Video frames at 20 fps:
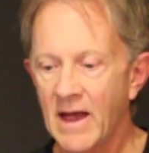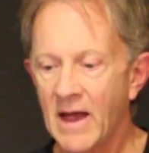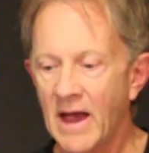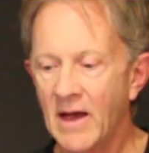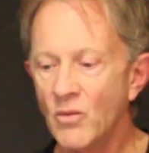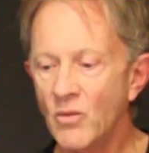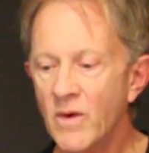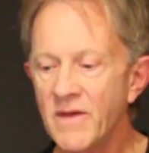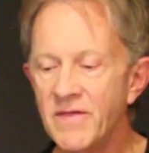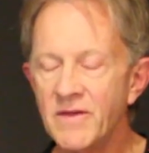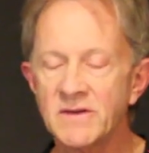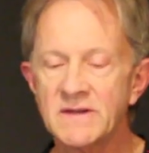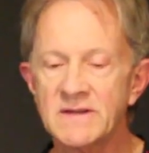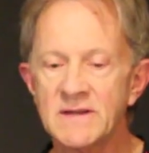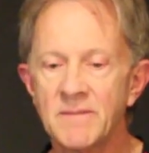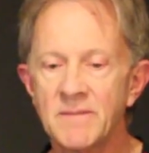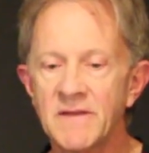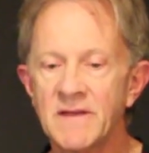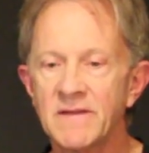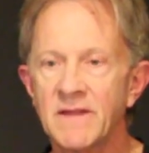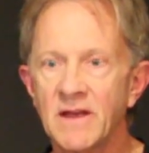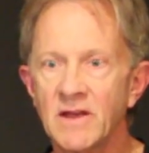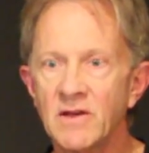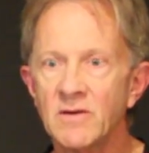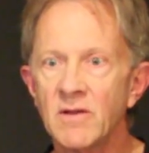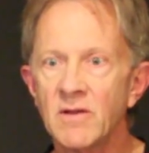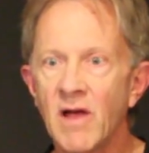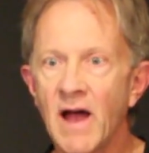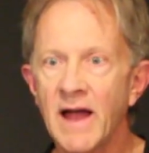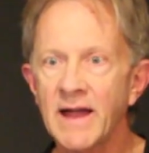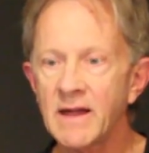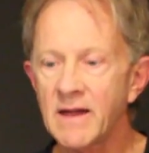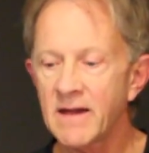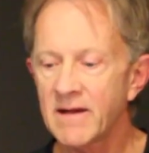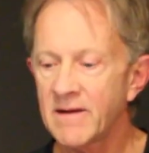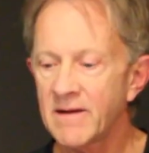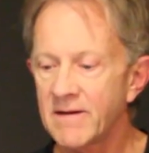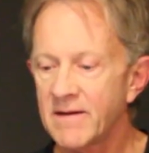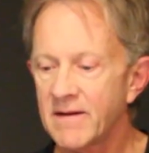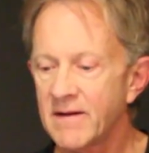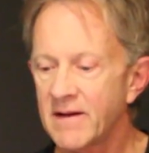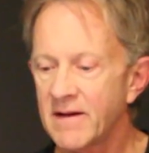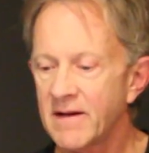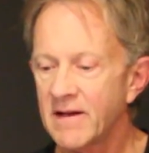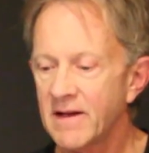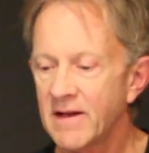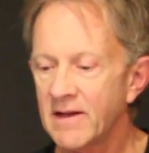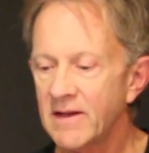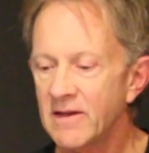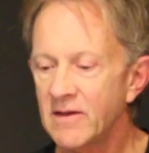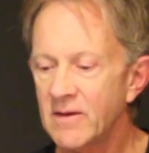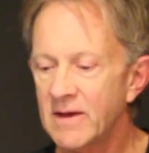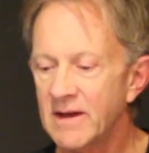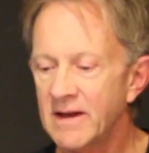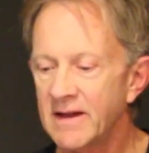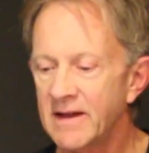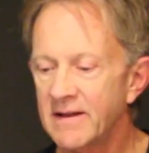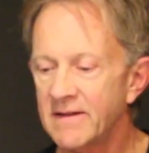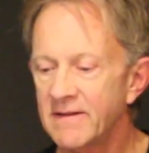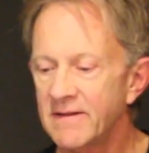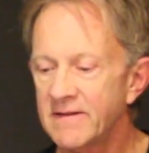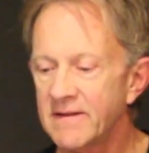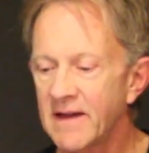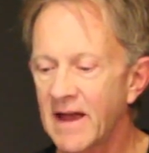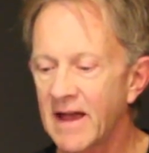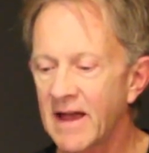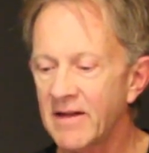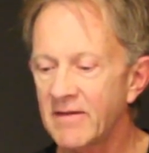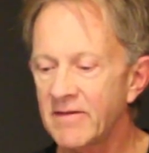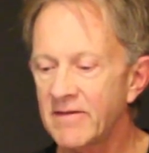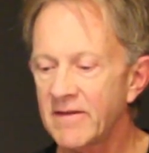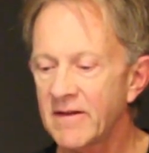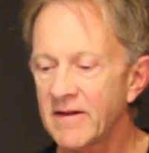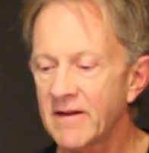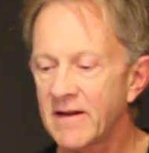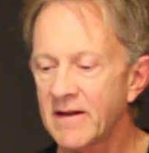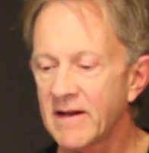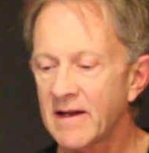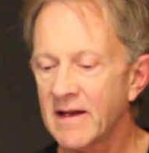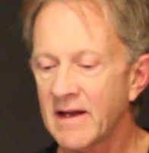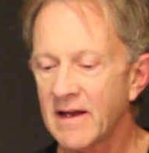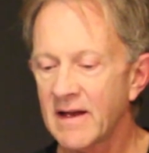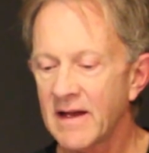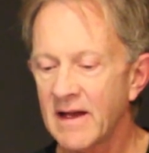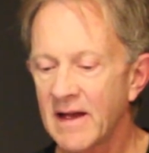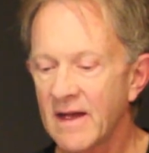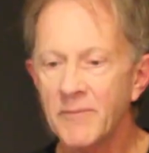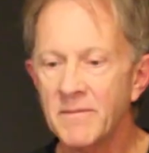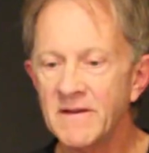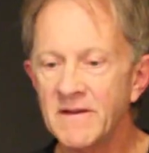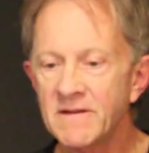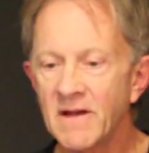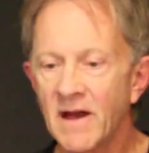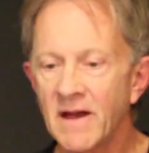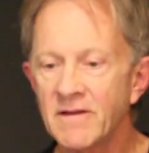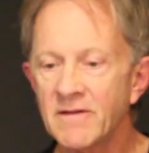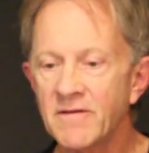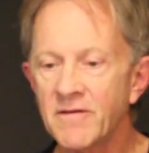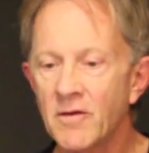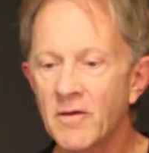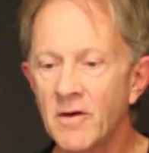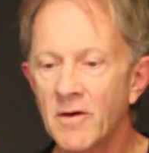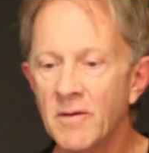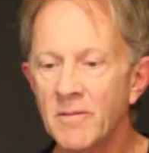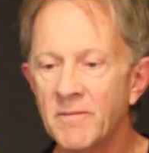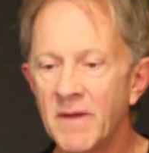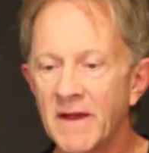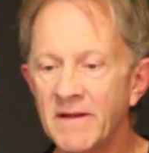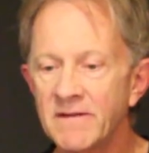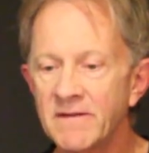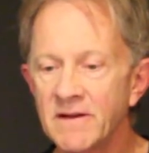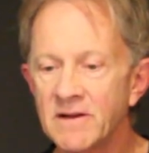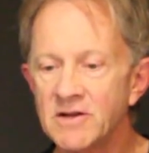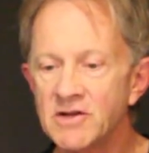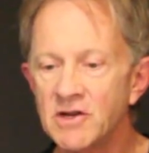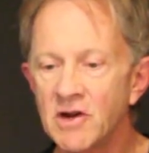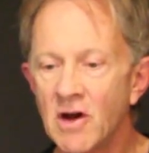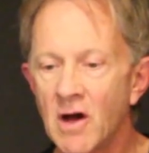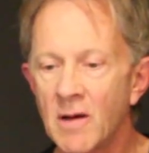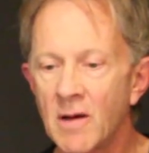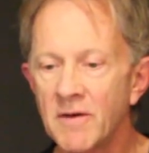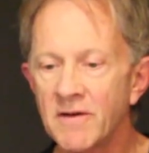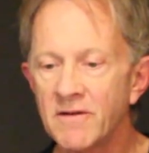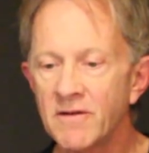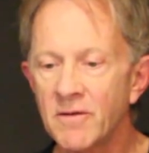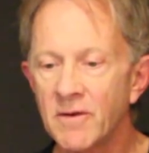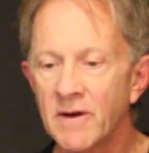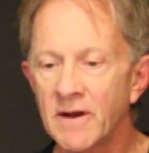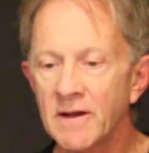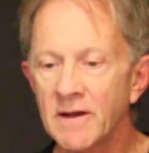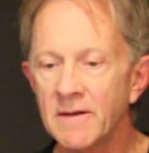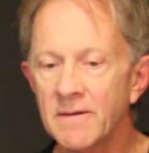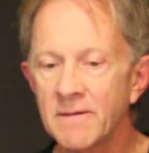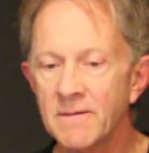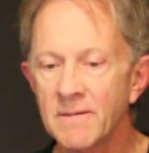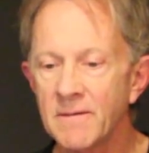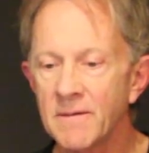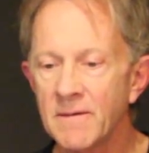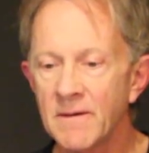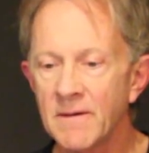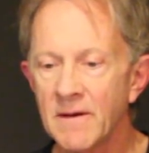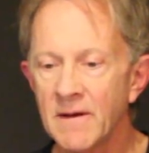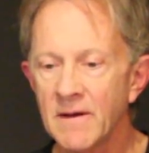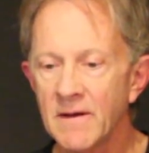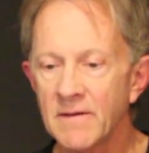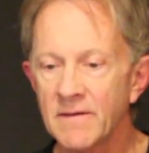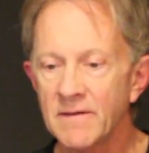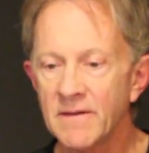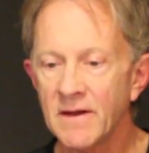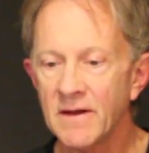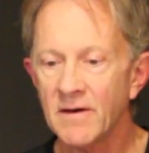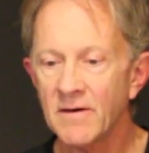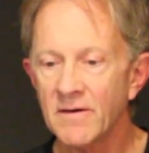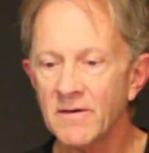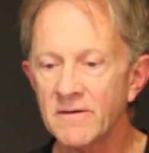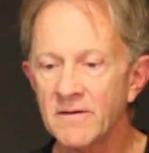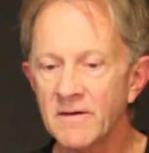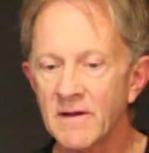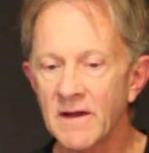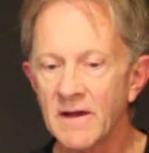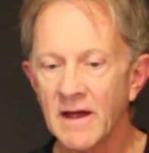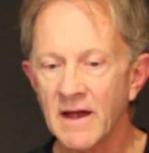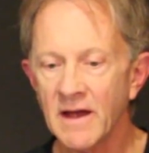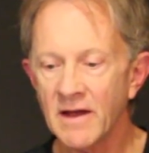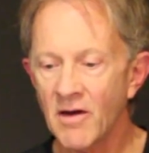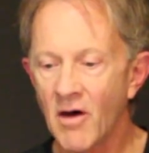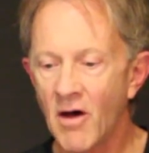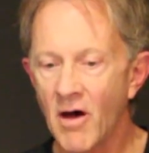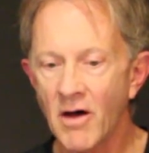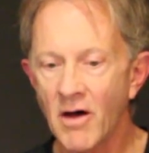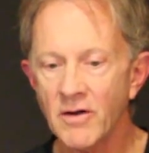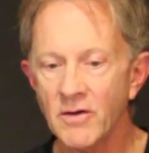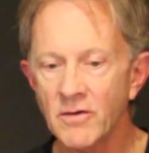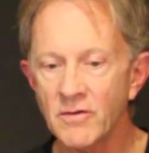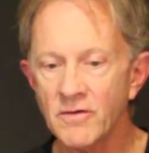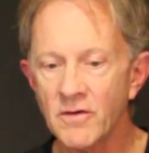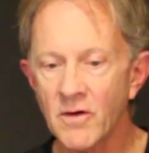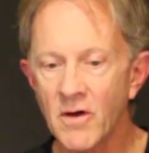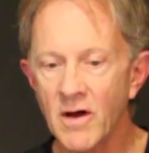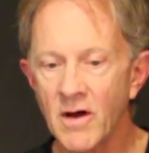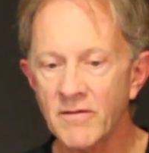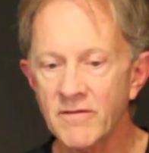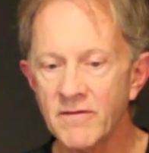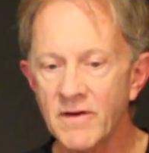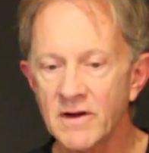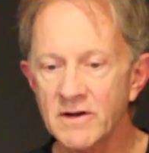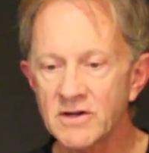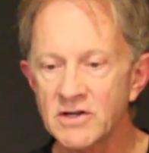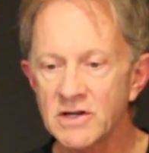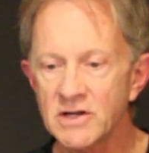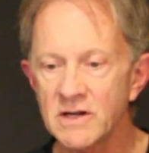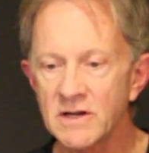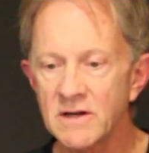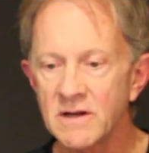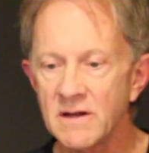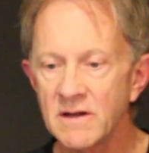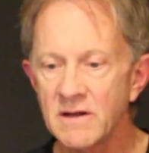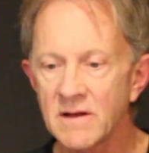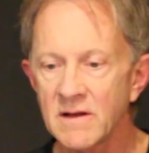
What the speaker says: And when there's something that you like, you can hit save. Besides for basic geometry, there's an auto draw function